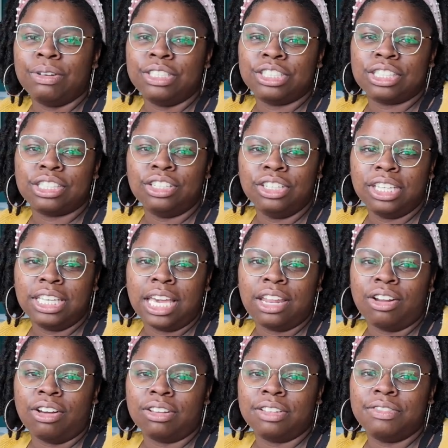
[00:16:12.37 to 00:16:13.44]
and just looking at
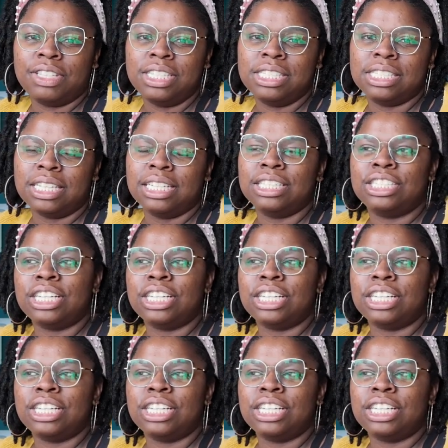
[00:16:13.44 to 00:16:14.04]
all of these like